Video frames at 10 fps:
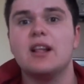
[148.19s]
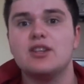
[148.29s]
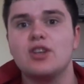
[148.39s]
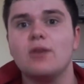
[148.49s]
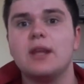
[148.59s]

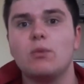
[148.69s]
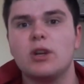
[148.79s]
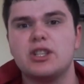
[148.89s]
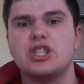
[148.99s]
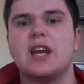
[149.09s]
So they
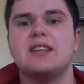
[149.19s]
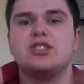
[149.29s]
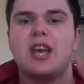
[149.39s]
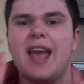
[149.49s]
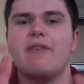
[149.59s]
want to
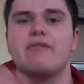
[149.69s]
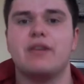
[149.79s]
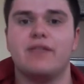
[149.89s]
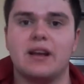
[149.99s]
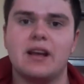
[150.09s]
change
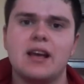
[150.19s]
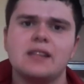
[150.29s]
everything.